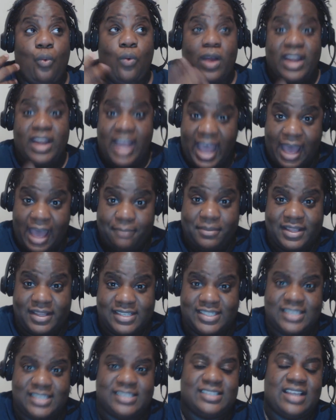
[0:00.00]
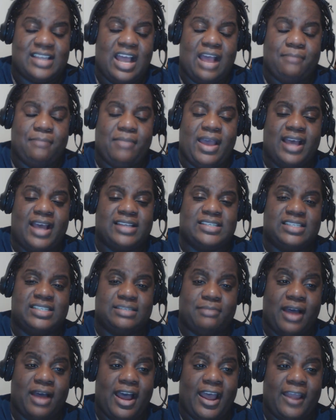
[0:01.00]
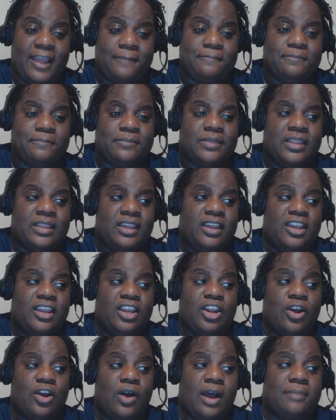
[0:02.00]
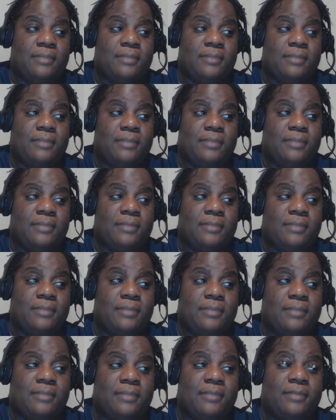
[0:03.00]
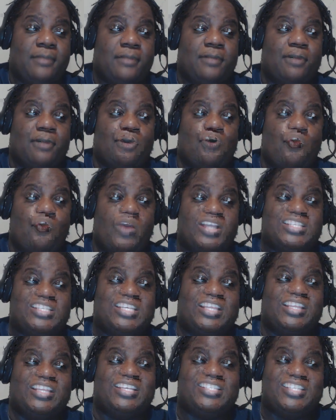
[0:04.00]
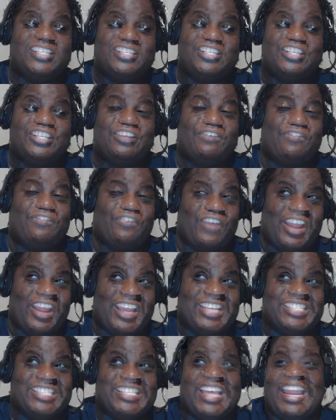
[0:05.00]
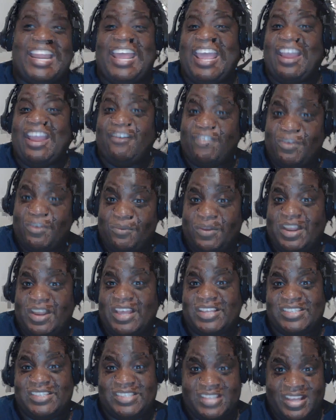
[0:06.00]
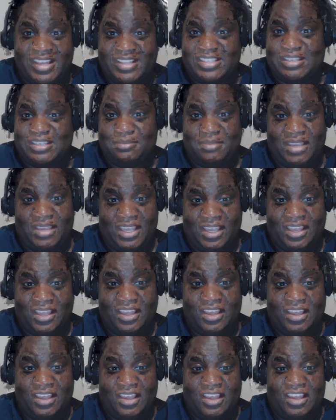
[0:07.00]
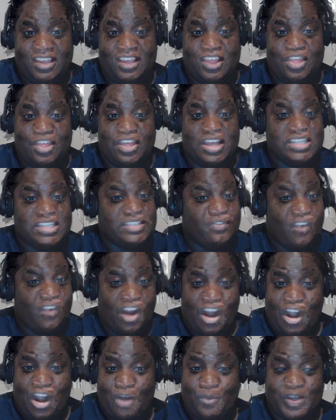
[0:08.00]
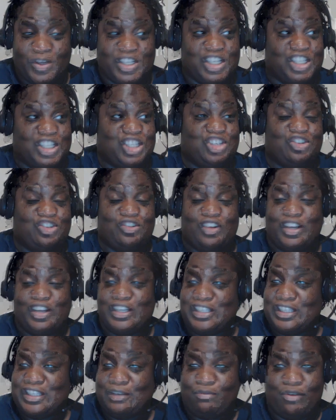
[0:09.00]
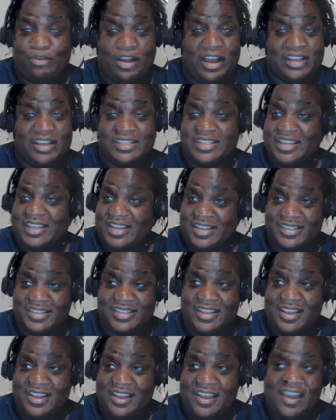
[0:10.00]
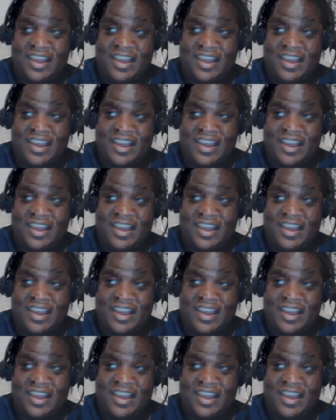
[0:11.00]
what happens as time passes by. I'm definitely going to listen to the phrase that everyone has said to me thus far, which is trust the process.